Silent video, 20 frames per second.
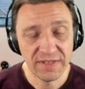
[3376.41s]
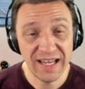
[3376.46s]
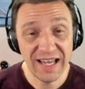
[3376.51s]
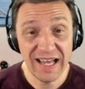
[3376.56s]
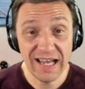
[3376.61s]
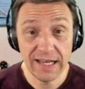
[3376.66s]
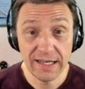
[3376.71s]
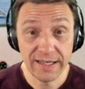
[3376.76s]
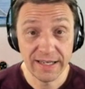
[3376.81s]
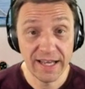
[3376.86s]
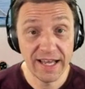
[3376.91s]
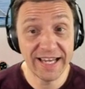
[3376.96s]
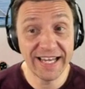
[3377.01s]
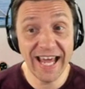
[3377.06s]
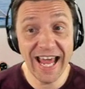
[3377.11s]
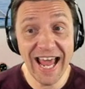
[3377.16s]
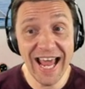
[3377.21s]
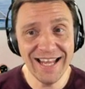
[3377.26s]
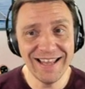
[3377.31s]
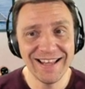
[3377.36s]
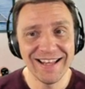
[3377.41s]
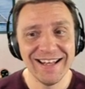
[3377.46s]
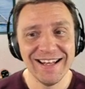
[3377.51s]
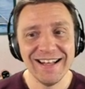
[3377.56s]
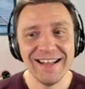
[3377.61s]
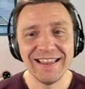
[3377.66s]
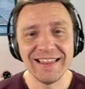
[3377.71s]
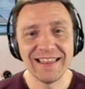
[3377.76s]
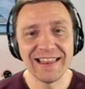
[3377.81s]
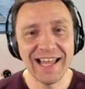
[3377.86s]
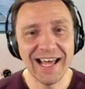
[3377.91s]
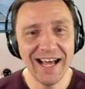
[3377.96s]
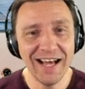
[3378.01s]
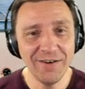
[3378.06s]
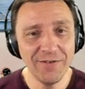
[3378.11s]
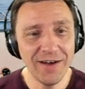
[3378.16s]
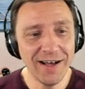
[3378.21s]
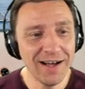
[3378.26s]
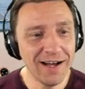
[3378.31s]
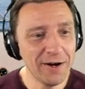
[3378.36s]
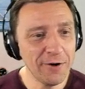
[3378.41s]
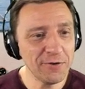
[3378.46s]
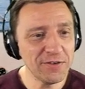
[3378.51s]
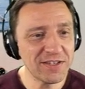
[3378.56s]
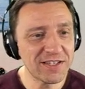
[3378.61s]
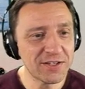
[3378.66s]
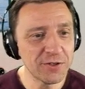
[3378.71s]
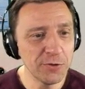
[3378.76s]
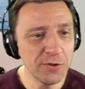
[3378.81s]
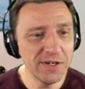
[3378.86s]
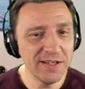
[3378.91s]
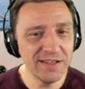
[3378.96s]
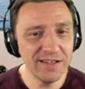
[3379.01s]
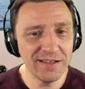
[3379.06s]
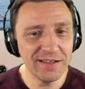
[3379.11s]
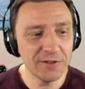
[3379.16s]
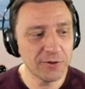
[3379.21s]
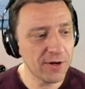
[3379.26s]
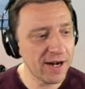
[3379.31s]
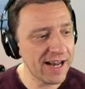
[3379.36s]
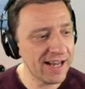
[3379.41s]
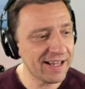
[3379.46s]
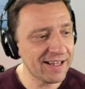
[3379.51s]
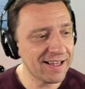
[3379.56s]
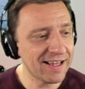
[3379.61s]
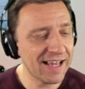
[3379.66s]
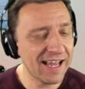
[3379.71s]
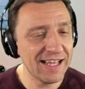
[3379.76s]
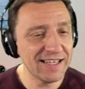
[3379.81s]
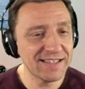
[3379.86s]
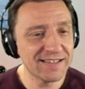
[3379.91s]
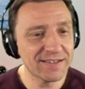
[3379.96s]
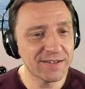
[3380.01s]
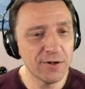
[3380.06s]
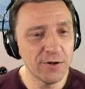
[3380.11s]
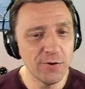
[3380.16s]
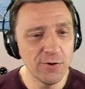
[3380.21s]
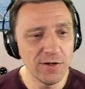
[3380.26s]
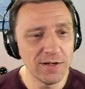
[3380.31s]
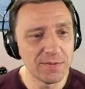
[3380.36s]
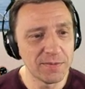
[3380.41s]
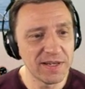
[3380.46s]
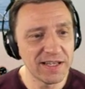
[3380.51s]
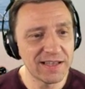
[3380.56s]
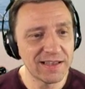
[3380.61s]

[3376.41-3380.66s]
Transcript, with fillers: Yeah, again, Lava Hound's doing the trick against Golem.